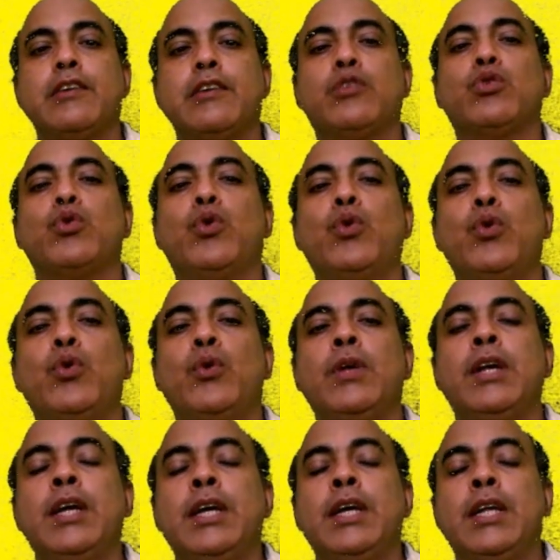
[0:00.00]
So
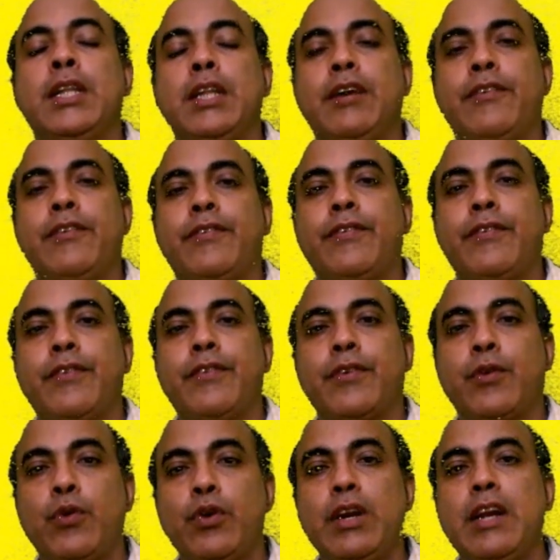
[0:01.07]
the
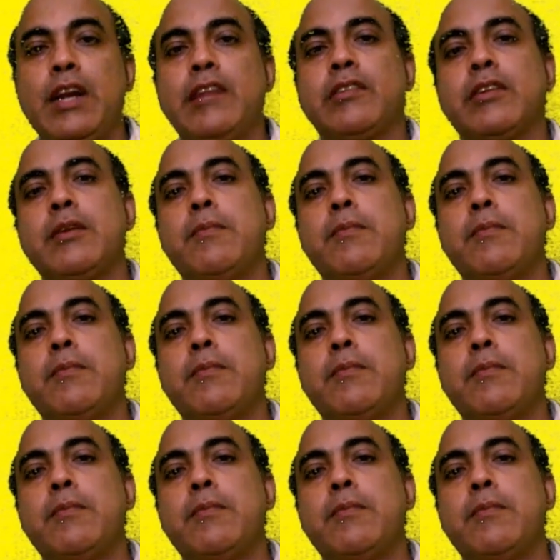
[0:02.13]
correlation